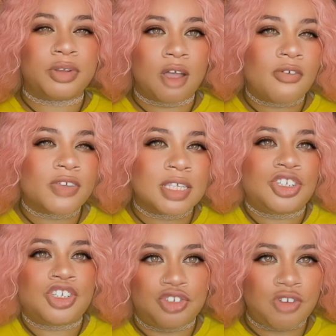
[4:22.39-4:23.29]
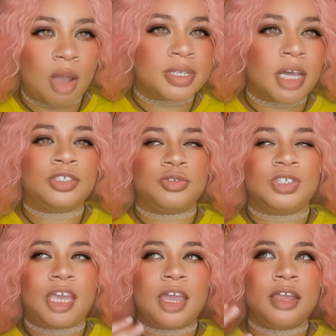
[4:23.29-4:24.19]
Obviously she's traumatized, so she
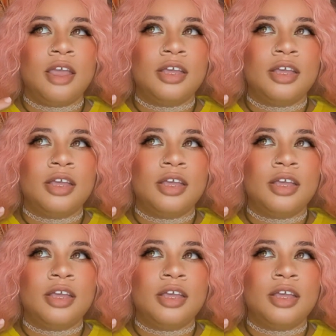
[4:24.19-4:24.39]
can't